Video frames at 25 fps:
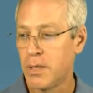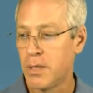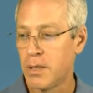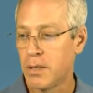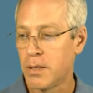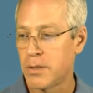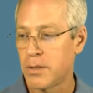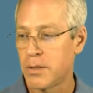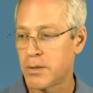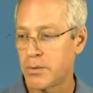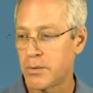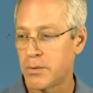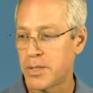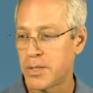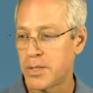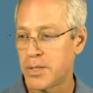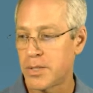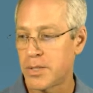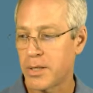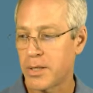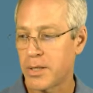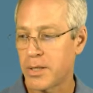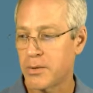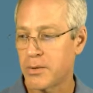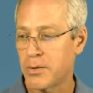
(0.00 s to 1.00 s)
So we've
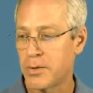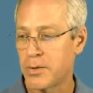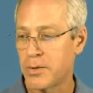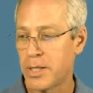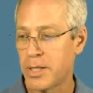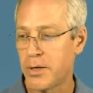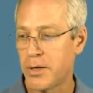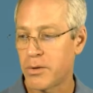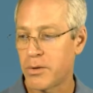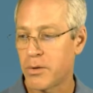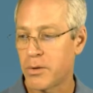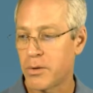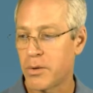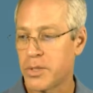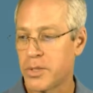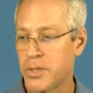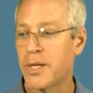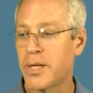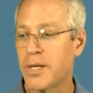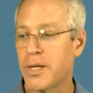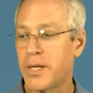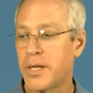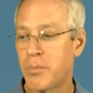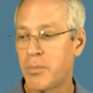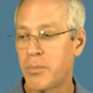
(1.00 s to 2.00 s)
recycled the other
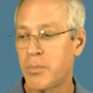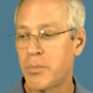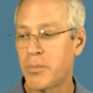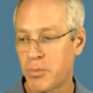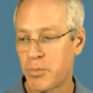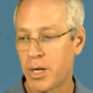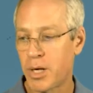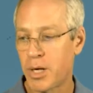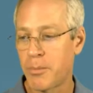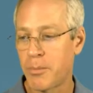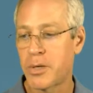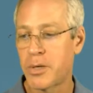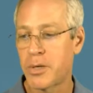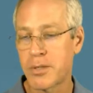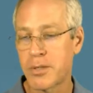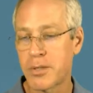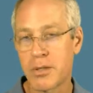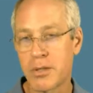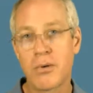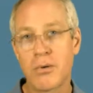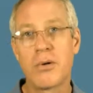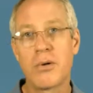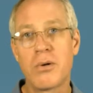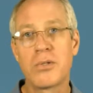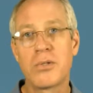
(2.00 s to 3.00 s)
cholangitis, but primary
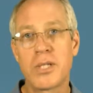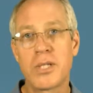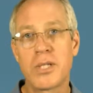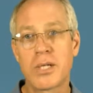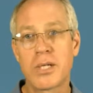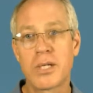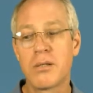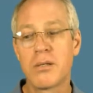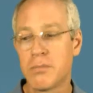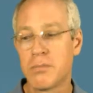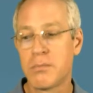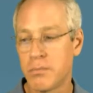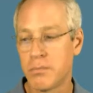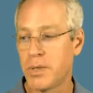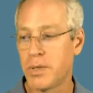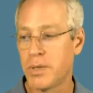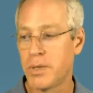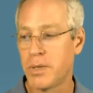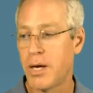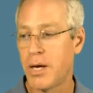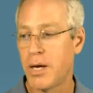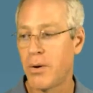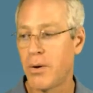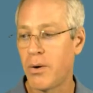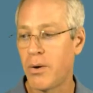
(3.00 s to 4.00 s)
sclerosing.
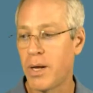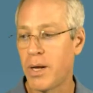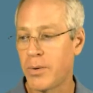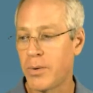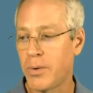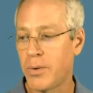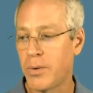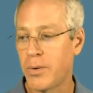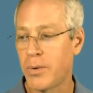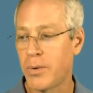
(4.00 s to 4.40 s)
Now we have